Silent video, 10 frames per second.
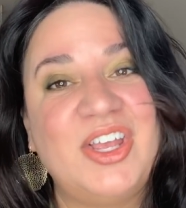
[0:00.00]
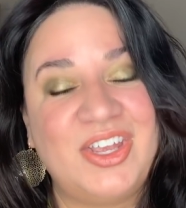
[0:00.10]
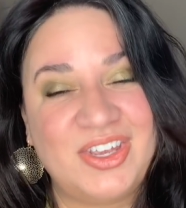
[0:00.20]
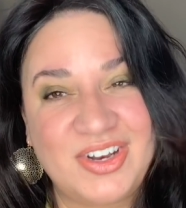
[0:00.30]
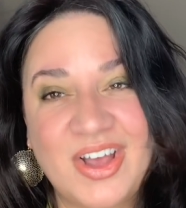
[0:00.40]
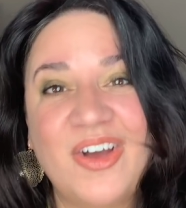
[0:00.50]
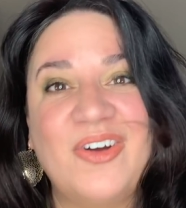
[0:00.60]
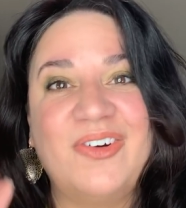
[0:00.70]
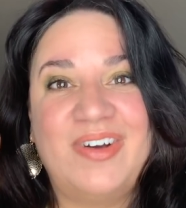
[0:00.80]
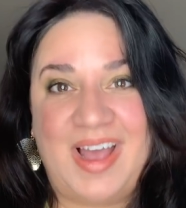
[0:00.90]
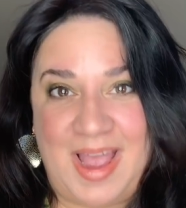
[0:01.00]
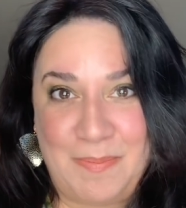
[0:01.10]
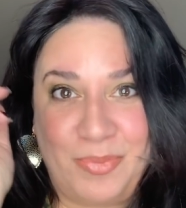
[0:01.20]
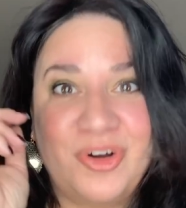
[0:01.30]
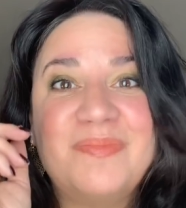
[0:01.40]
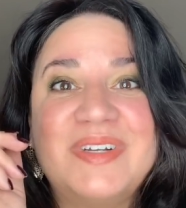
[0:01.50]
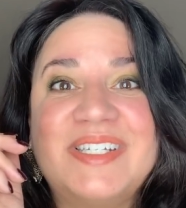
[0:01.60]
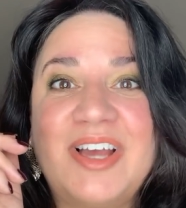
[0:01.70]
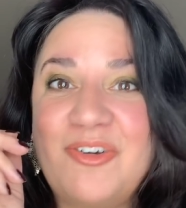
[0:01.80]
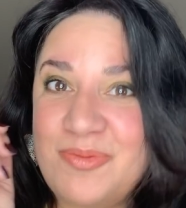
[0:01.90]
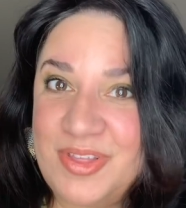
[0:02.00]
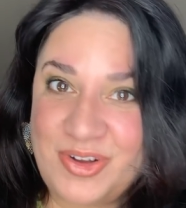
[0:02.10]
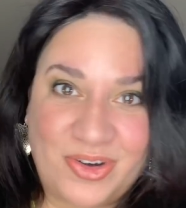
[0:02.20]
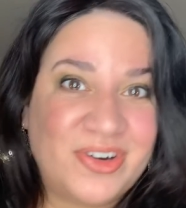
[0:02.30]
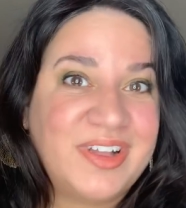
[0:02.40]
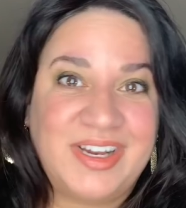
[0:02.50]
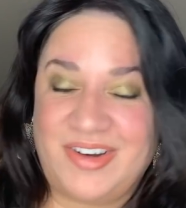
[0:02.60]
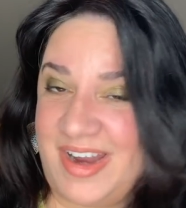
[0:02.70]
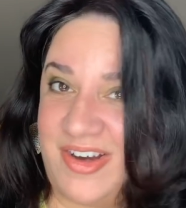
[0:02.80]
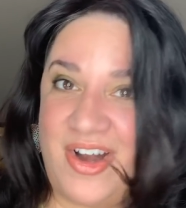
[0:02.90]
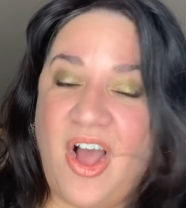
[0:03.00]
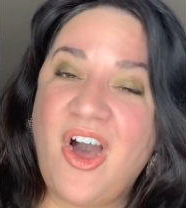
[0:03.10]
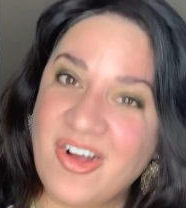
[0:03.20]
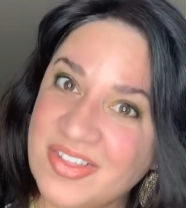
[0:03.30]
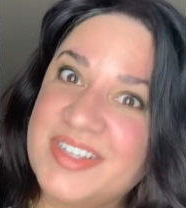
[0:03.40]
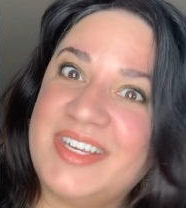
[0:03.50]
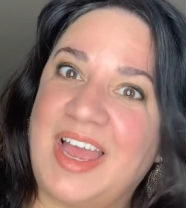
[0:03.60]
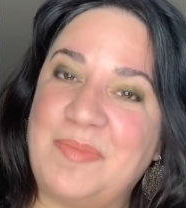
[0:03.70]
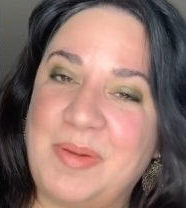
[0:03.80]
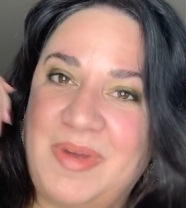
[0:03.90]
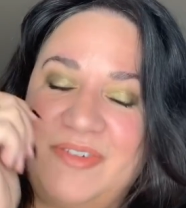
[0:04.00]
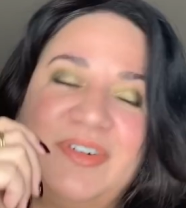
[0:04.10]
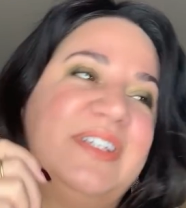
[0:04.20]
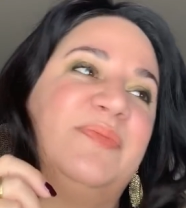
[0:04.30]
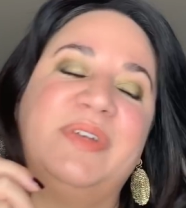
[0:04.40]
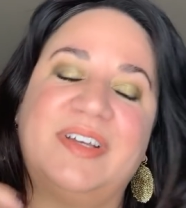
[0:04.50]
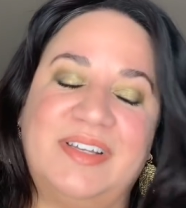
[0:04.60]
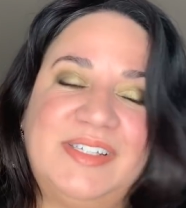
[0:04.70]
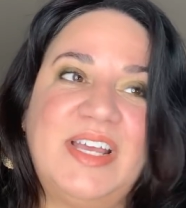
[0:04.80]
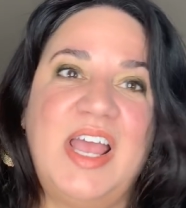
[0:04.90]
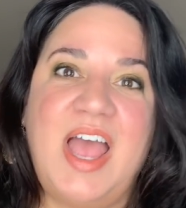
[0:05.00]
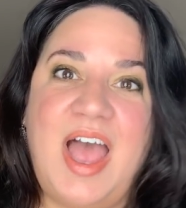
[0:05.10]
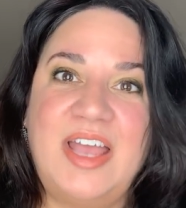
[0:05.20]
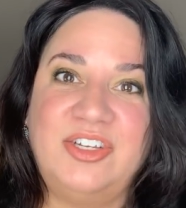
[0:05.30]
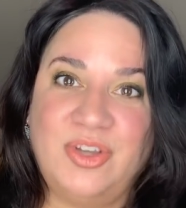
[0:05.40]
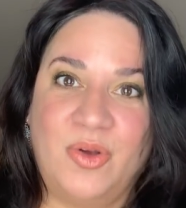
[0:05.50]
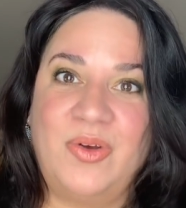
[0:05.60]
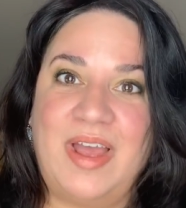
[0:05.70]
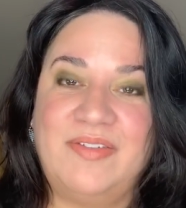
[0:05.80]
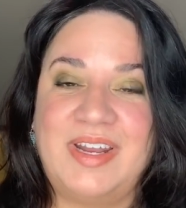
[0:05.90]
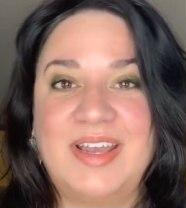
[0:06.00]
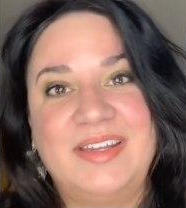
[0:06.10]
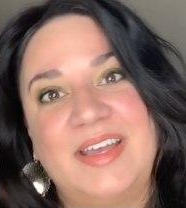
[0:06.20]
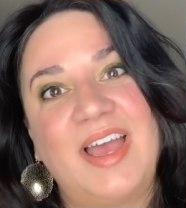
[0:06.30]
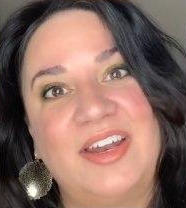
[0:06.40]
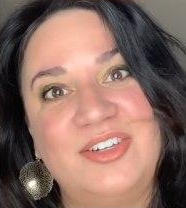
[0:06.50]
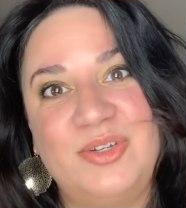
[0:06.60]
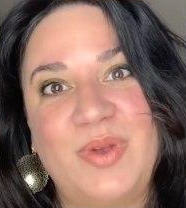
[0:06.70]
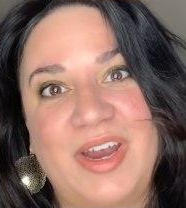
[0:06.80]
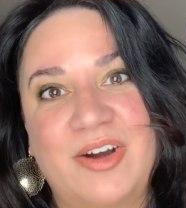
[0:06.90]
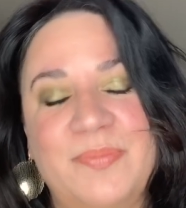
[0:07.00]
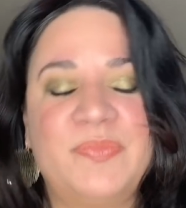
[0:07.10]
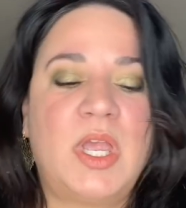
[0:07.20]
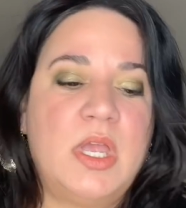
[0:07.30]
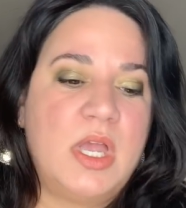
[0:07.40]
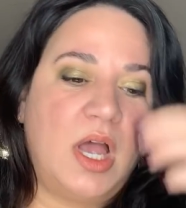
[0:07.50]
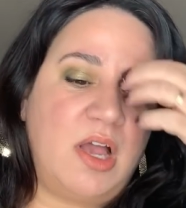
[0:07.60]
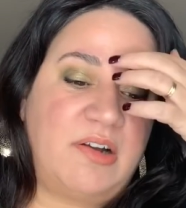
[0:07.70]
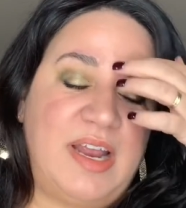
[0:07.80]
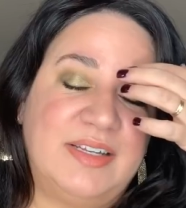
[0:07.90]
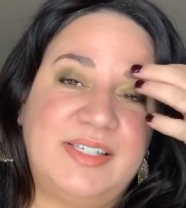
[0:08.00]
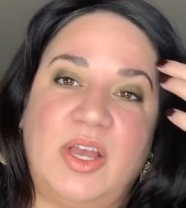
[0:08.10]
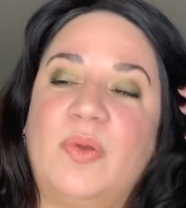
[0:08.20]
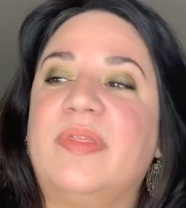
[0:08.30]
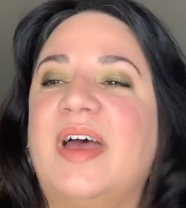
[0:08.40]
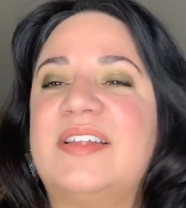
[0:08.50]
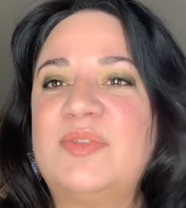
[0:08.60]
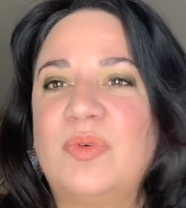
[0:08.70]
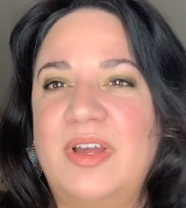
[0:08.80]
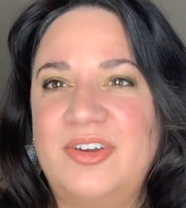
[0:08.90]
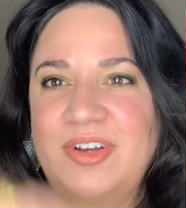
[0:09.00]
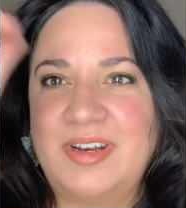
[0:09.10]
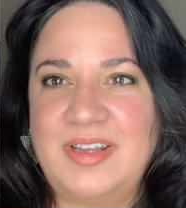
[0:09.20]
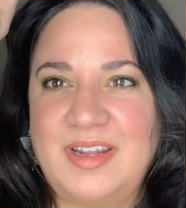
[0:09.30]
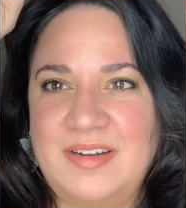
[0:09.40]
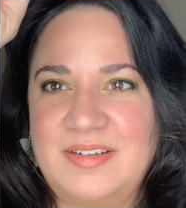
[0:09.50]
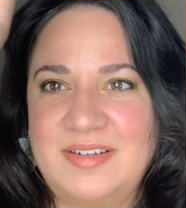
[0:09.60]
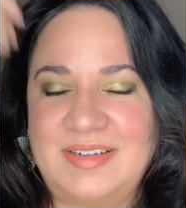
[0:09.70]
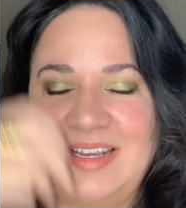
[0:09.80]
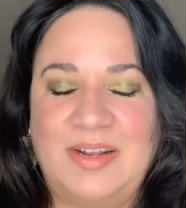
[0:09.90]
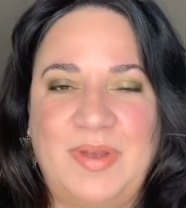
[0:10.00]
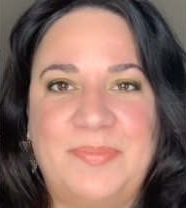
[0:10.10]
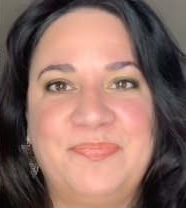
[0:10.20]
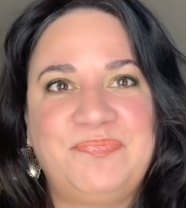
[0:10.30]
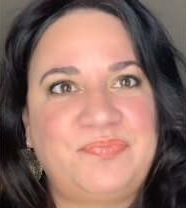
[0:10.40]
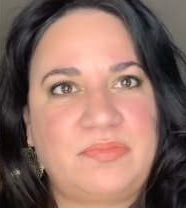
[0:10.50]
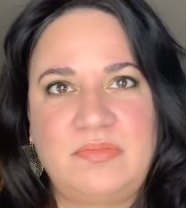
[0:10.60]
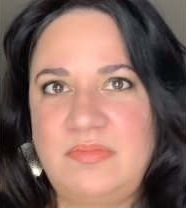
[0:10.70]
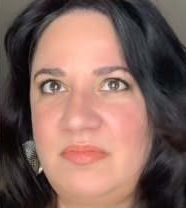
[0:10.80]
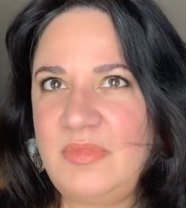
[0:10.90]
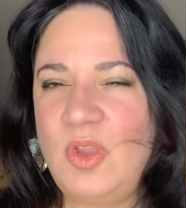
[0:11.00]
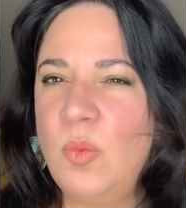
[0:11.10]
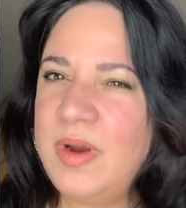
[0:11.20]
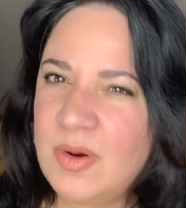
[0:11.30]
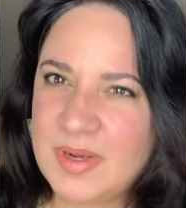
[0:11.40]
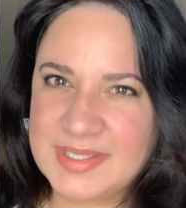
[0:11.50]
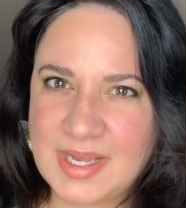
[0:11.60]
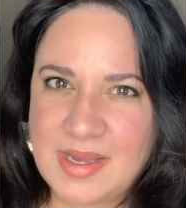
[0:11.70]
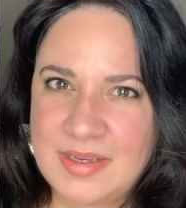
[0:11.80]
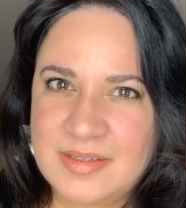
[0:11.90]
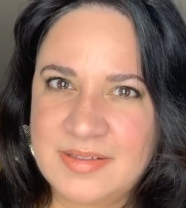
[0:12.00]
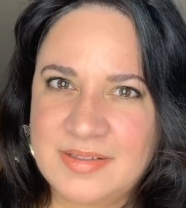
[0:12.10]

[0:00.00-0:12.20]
you know I burn myself with a curling iron all the time on my wrist because I don't have any idea how to do hair. All right, so that's why you're gonna get, anyway, where was I?